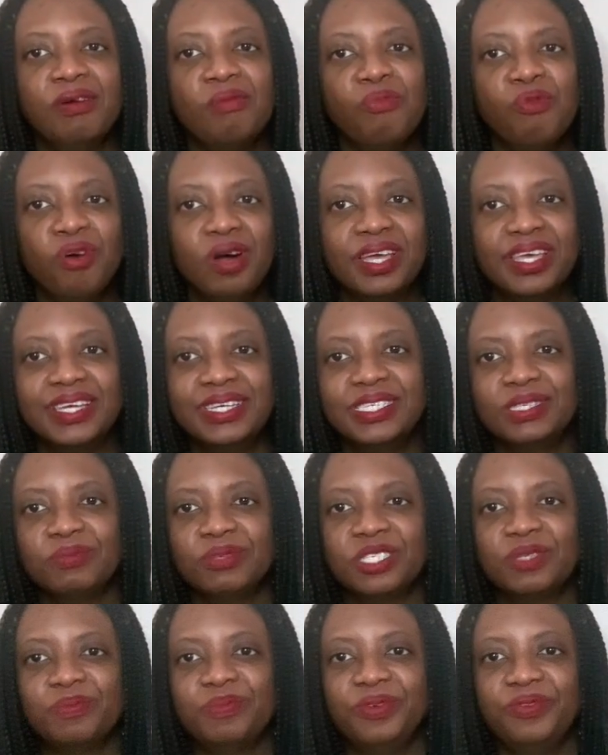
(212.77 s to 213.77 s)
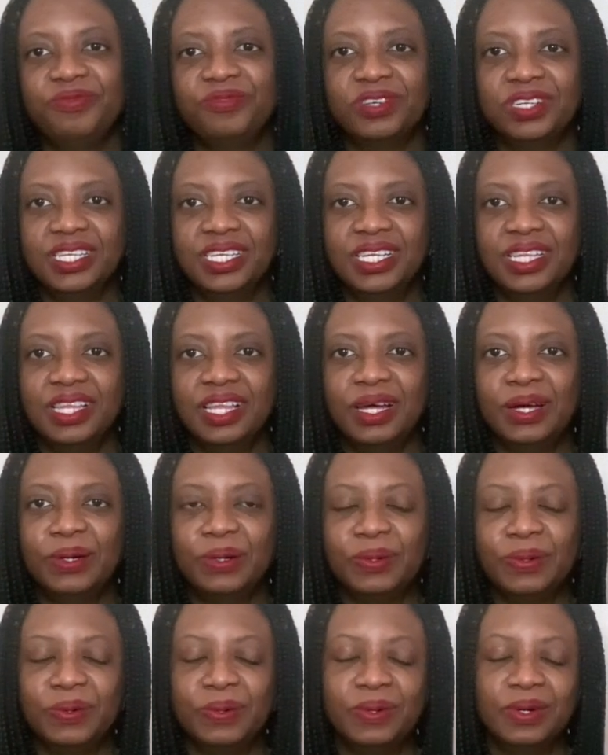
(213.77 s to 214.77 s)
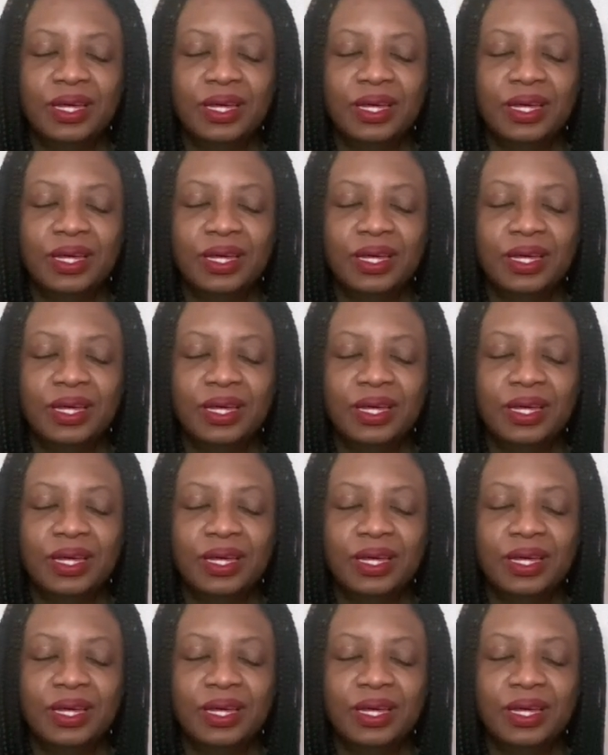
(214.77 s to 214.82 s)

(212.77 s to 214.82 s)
mortgage must be really low.